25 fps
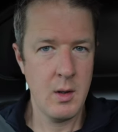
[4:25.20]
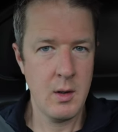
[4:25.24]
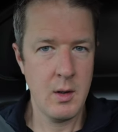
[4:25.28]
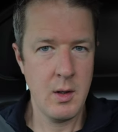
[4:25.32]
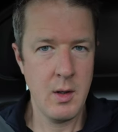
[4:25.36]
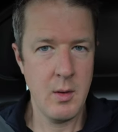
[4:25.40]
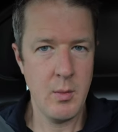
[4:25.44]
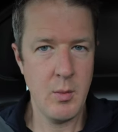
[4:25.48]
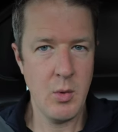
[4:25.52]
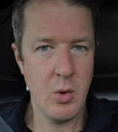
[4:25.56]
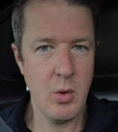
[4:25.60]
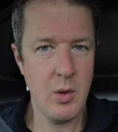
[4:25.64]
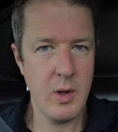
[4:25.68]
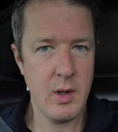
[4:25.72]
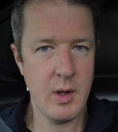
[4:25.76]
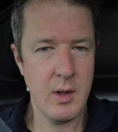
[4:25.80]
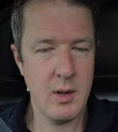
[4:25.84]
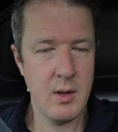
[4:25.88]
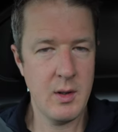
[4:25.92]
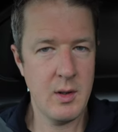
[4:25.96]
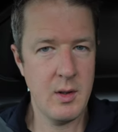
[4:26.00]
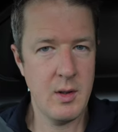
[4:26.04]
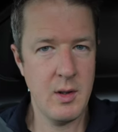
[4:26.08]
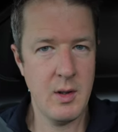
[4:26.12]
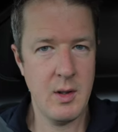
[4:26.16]
Good morning.
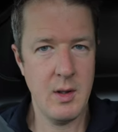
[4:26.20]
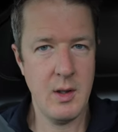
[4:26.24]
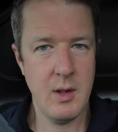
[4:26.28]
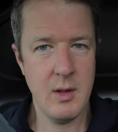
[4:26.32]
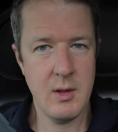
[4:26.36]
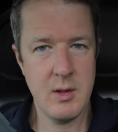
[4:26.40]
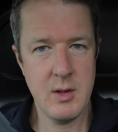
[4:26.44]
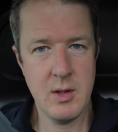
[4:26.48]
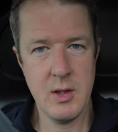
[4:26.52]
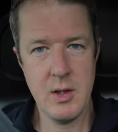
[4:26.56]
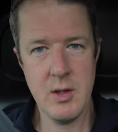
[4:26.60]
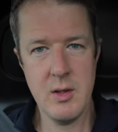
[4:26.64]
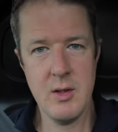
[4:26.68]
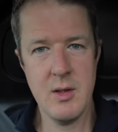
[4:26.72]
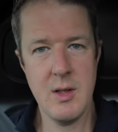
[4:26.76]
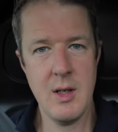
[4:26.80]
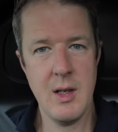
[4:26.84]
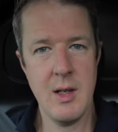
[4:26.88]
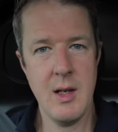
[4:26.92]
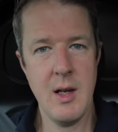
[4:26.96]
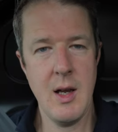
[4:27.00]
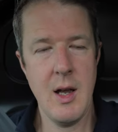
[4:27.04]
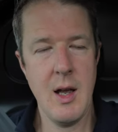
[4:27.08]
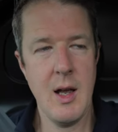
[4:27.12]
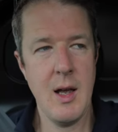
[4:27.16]
It's
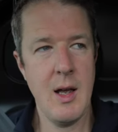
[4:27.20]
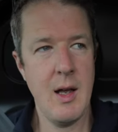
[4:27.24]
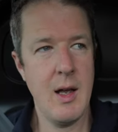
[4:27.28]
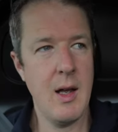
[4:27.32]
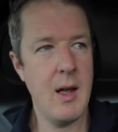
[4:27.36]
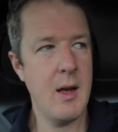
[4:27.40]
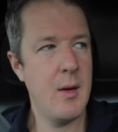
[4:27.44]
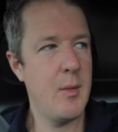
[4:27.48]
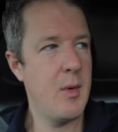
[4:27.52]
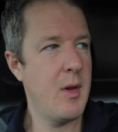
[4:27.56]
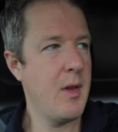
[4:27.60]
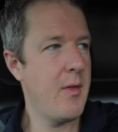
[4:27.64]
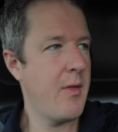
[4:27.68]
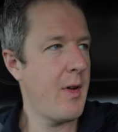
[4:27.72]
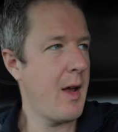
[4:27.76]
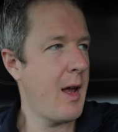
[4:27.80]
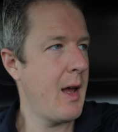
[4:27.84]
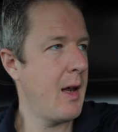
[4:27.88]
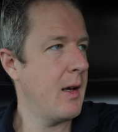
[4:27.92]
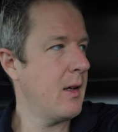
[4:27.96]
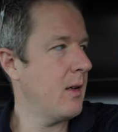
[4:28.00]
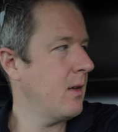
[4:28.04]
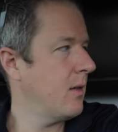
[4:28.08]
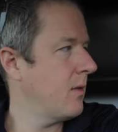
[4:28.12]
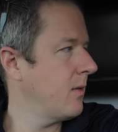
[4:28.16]
Tuesday and I'm in the
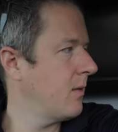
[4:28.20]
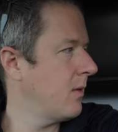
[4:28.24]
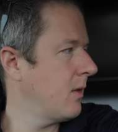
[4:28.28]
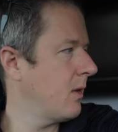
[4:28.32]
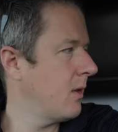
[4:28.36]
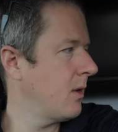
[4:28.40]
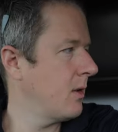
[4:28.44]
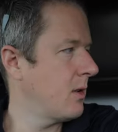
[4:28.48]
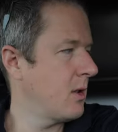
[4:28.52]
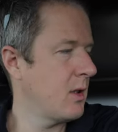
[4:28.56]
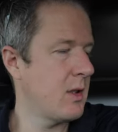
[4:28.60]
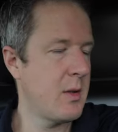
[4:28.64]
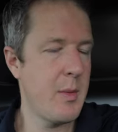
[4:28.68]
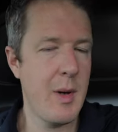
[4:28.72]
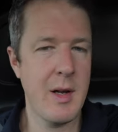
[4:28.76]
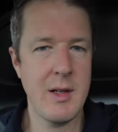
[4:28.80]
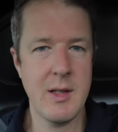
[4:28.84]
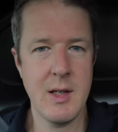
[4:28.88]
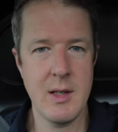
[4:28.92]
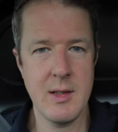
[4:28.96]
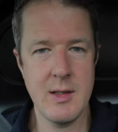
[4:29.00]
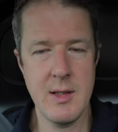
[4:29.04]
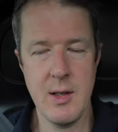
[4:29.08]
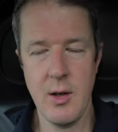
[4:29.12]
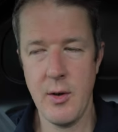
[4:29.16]
van. I'm just about
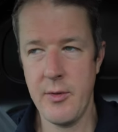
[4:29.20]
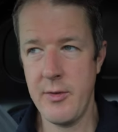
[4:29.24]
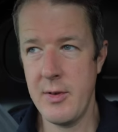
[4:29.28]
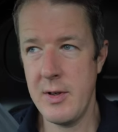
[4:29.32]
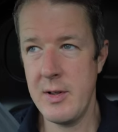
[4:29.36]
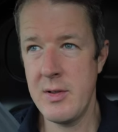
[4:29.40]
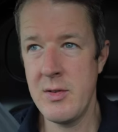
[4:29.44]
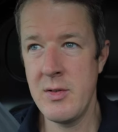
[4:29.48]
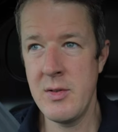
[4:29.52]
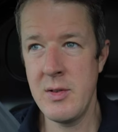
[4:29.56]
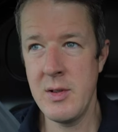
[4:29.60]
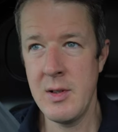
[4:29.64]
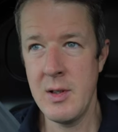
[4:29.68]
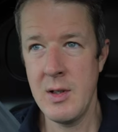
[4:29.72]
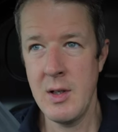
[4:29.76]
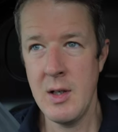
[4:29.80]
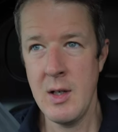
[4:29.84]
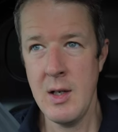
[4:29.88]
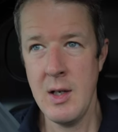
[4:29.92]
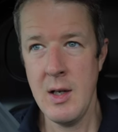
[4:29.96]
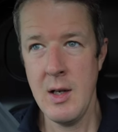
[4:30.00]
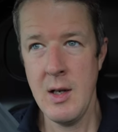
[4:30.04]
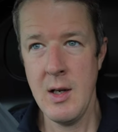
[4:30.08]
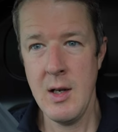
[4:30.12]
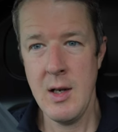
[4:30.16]
to head to the office.
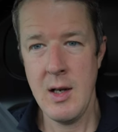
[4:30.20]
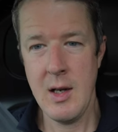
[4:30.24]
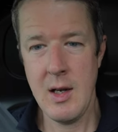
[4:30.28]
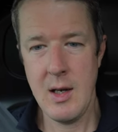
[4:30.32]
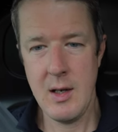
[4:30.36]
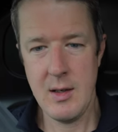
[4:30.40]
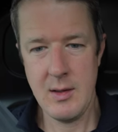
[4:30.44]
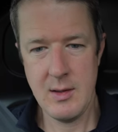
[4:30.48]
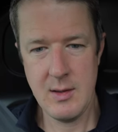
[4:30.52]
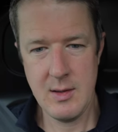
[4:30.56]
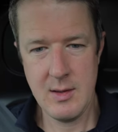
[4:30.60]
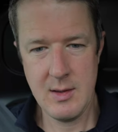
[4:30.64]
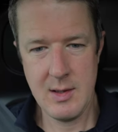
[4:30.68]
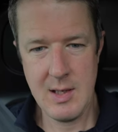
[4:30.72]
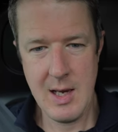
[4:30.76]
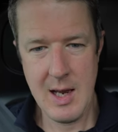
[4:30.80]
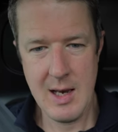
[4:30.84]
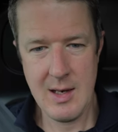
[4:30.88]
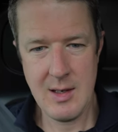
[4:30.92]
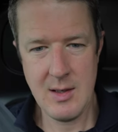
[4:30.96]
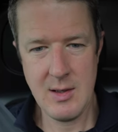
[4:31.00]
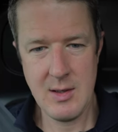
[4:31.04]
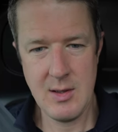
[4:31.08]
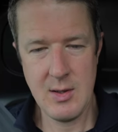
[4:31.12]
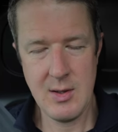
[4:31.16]
It's
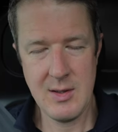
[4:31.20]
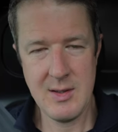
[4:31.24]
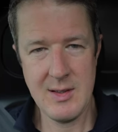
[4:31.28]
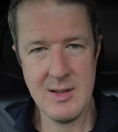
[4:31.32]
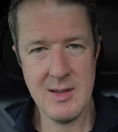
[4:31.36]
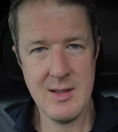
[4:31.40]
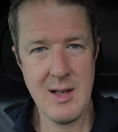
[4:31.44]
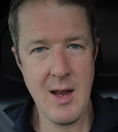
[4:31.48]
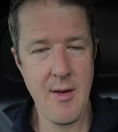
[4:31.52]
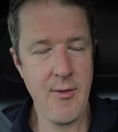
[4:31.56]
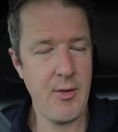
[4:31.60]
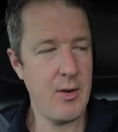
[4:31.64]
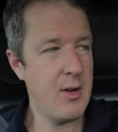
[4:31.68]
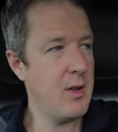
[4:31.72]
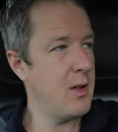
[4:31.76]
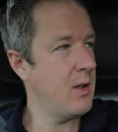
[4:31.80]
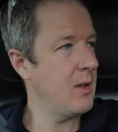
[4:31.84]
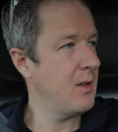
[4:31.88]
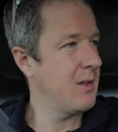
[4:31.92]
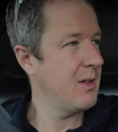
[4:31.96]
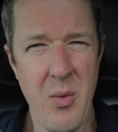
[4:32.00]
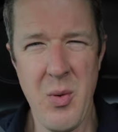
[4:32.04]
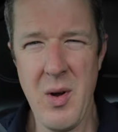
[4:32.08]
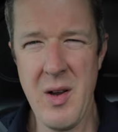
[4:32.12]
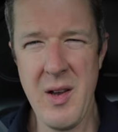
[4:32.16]
6:50.
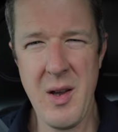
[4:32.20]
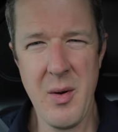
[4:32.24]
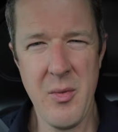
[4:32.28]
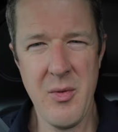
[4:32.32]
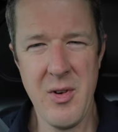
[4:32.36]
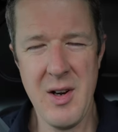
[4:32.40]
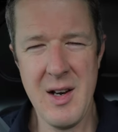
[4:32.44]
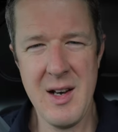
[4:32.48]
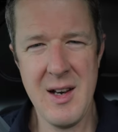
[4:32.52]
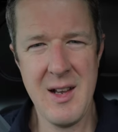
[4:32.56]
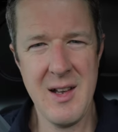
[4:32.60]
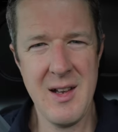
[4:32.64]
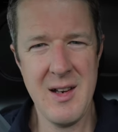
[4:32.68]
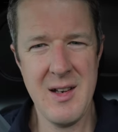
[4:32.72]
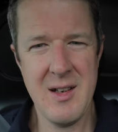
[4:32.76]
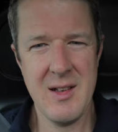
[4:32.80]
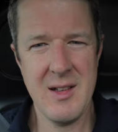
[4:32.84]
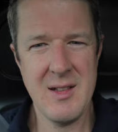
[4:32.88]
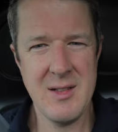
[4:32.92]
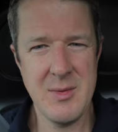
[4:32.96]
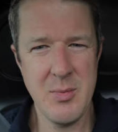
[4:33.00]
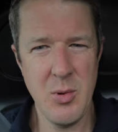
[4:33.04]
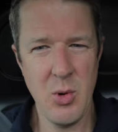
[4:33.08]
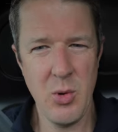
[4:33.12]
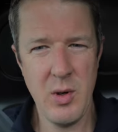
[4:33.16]
I woke up really early
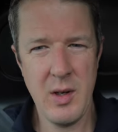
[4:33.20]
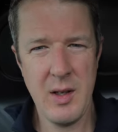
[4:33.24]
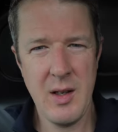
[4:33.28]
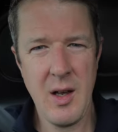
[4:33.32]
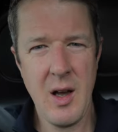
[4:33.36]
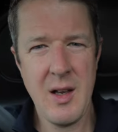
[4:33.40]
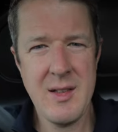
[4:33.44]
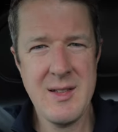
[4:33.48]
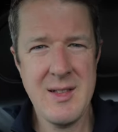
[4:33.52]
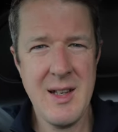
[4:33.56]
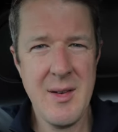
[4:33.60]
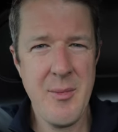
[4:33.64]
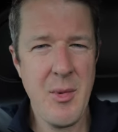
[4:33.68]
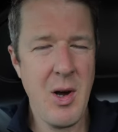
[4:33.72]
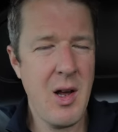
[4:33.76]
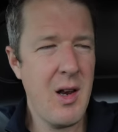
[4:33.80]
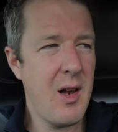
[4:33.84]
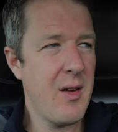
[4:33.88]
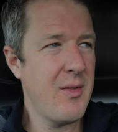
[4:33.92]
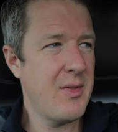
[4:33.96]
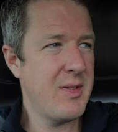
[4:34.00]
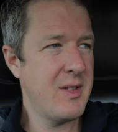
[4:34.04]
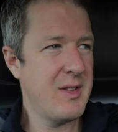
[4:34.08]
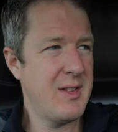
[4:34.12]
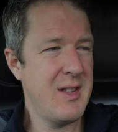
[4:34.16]
this morning. I set my
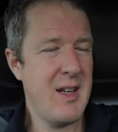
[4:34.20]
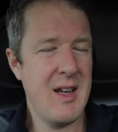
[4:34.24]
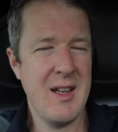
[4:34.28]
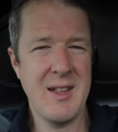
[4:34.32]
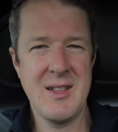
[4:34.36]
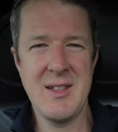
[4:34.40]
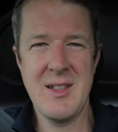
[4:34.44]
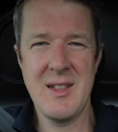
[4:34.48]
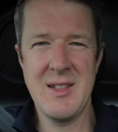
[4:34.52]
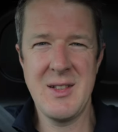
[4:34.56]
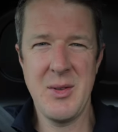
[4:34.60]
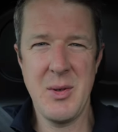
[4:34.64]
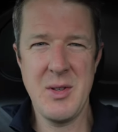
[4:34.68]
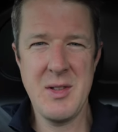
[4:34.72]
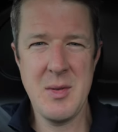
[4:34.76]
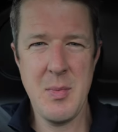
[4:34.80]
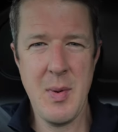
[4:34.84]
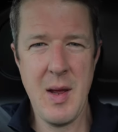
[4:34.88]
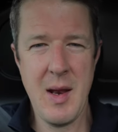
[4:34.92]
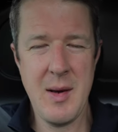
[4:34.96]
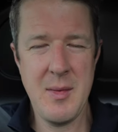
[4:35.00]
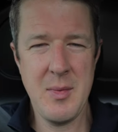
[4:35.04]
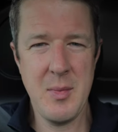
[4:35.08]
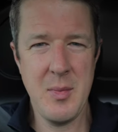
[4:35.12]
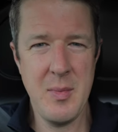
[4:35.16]
alarm for 6 because I went to
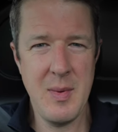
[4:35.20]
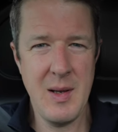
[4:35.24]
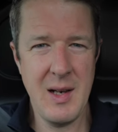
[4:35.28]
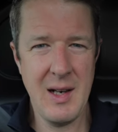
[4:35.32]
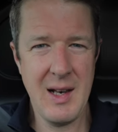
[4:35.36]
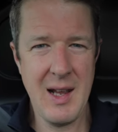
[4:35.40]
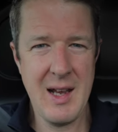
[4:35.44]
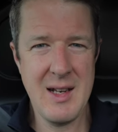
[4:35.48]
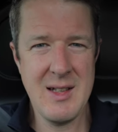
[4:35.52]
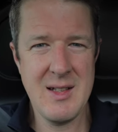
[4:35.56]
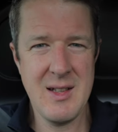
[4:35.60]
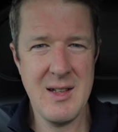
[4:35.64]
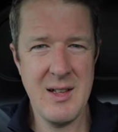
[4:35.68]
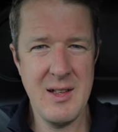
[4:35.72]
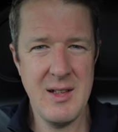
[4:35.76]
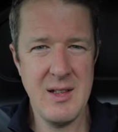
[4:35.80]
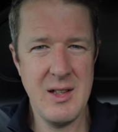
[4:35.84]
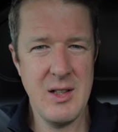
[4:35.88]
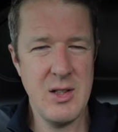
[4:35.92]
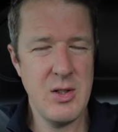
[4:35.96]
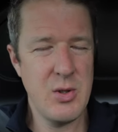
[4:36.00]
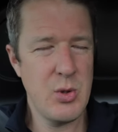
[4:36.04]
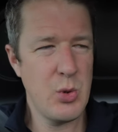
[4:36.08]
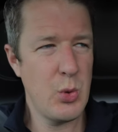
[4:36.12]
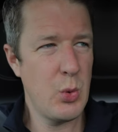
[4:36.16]
bed a bit later than
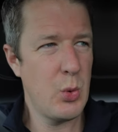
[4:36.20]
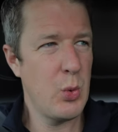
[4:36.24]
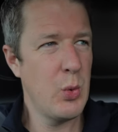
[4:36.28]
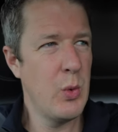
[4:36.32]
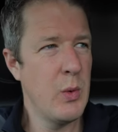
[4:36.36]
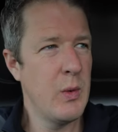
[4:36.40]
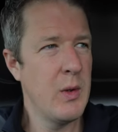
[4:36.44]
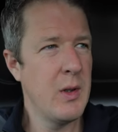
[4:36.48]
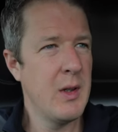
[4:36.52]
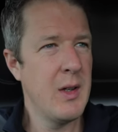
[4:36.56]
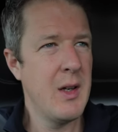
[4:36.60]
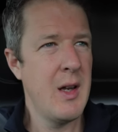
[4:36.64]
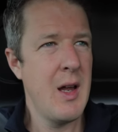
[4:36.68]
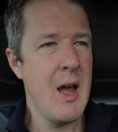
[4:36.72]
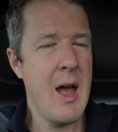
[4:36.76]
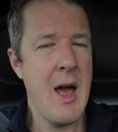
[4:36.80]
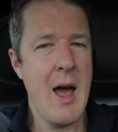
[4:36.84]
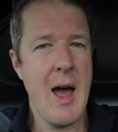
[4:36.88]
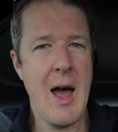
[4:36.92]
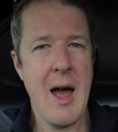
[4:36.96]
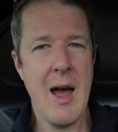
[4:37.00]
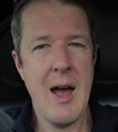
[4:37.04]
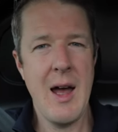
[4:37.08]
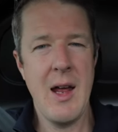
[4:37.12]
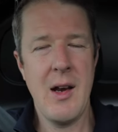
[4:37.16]
usual.
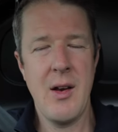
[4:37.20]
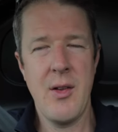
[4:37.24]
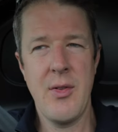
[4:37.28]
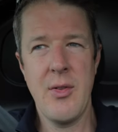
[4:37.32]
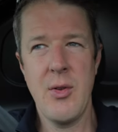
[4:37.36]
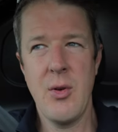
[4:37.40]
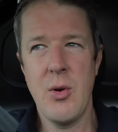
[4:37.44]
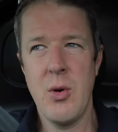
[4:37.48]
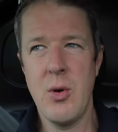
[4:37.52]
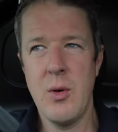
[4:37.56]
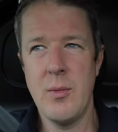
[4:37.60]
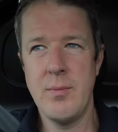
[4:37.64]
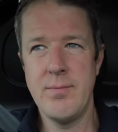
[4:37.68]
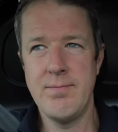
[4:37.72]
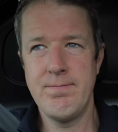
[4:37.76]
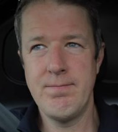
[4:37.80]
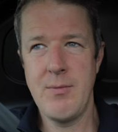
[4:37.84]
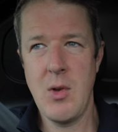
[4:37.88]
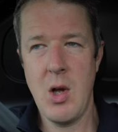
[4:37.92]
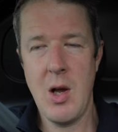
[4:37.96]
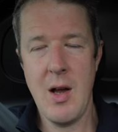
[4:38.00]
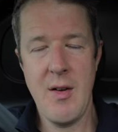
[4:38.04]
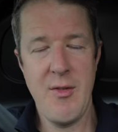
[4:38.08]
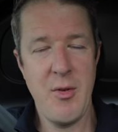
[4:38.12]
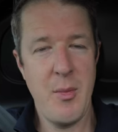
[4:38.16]
And I thought,
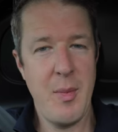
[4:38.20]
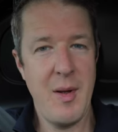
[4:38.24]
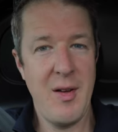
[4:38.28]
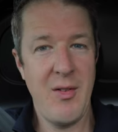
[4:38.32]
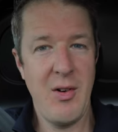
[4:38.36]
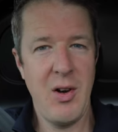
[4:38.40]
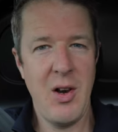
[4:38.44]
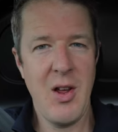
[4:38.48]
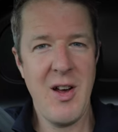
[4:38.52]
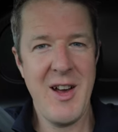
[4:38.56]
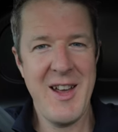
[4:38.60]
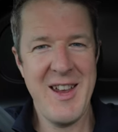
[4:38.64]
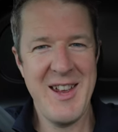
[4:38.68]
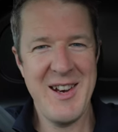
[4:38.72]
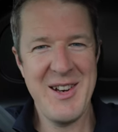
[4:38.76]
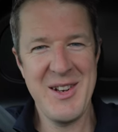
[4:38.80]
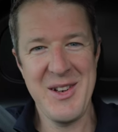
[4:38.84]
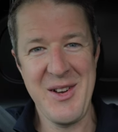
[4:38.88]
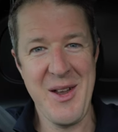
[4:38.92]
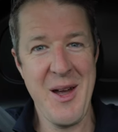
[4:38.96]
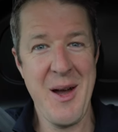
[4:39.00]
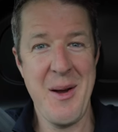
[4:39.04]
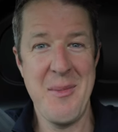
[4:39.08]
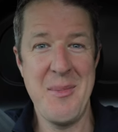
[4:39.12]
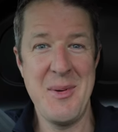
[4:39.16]
I'll have a bit of a lie-in and
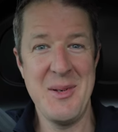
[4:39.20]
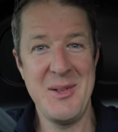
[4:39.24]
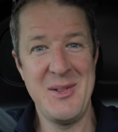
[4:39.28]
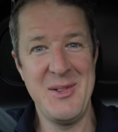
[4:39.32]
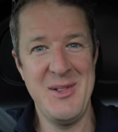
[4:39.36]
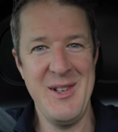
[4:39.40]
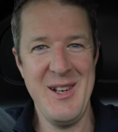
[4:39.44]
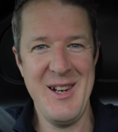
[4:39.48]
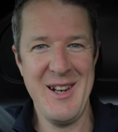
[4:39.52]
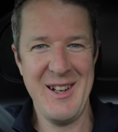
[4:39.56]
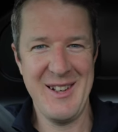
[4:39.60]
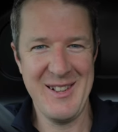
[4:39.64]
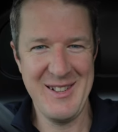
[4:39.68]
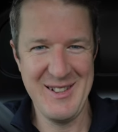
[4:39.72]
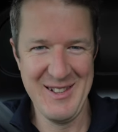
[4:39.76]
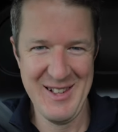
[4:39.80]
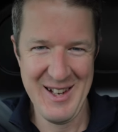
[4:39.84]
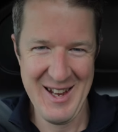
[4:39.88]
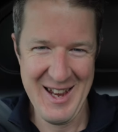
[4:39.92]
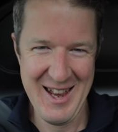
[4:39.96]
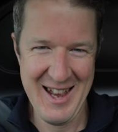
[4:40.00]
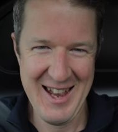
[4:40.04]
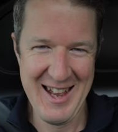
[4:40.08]
get up at 6.